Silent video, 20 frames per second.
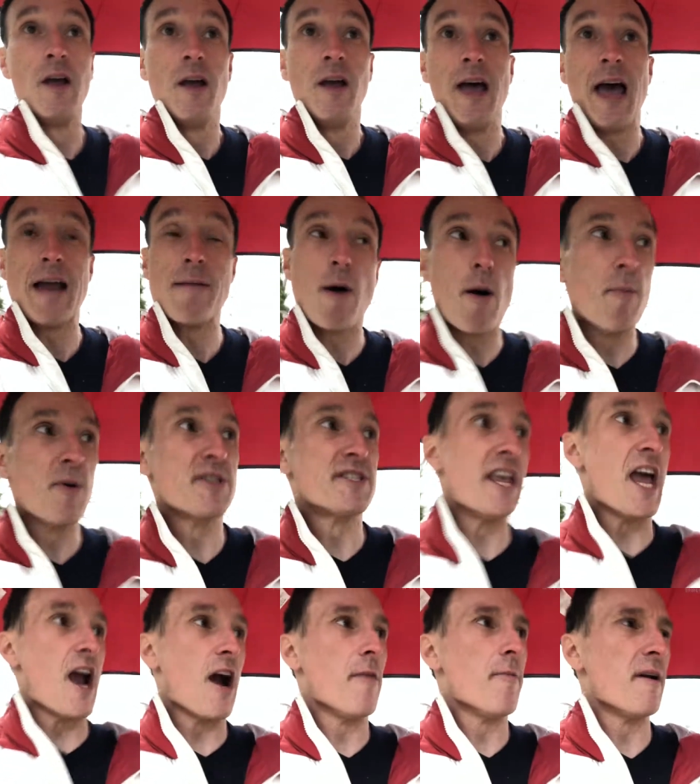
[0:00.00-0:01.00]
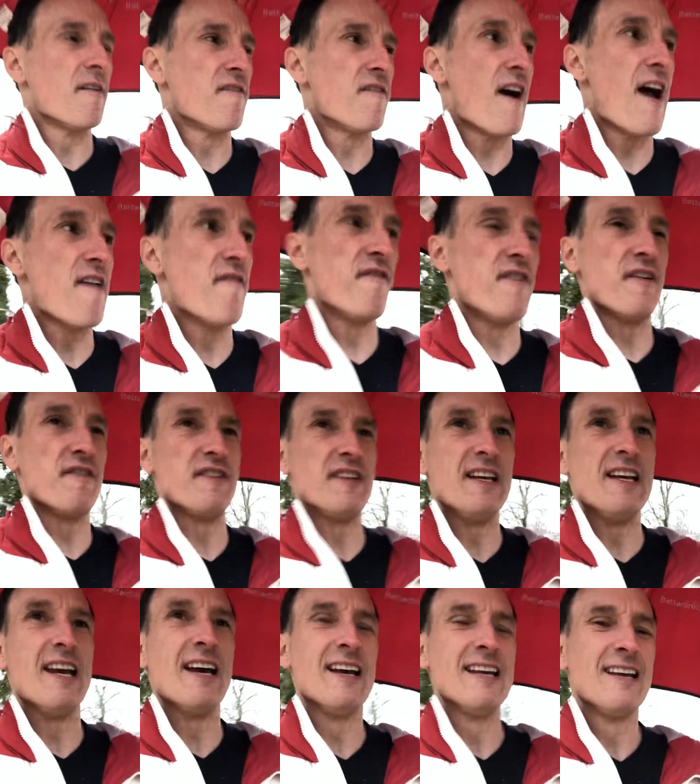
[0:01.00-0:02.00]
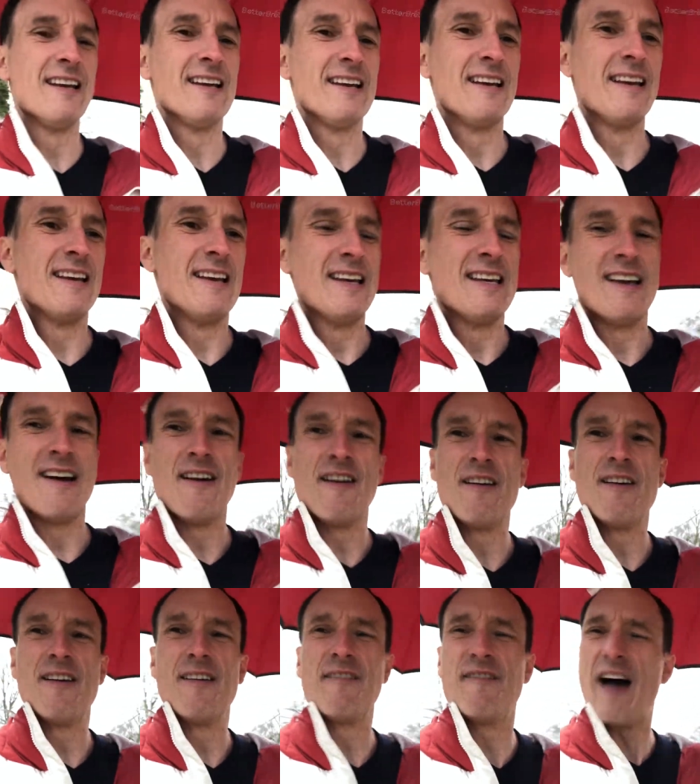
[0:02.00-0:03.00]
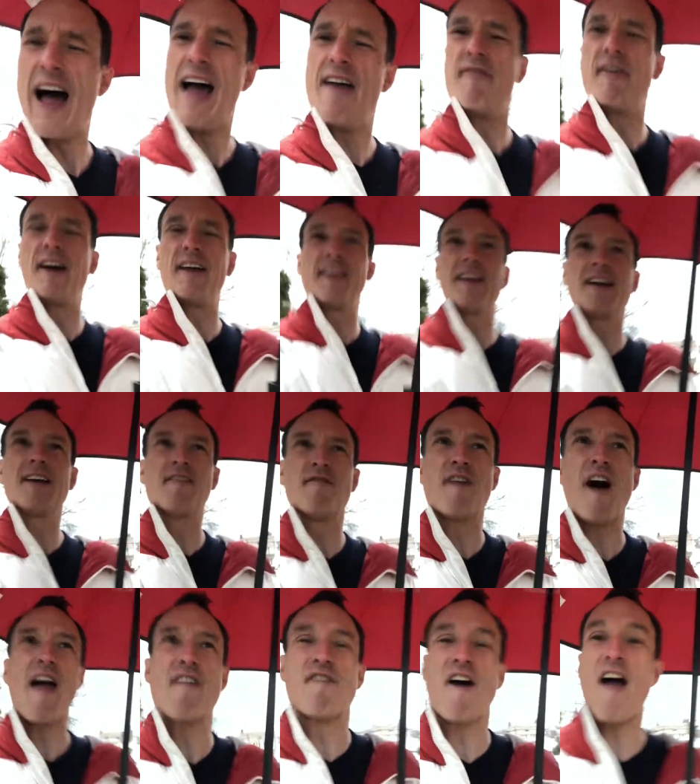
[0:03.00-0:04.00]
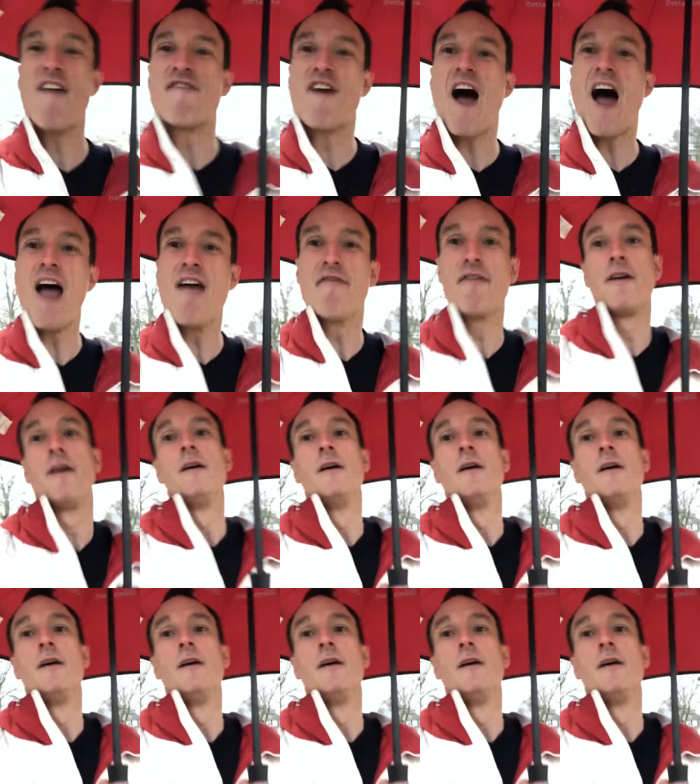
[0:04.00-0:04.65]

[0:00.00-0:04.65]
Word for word: And I'm almost there. I'm at 555, I think, 555.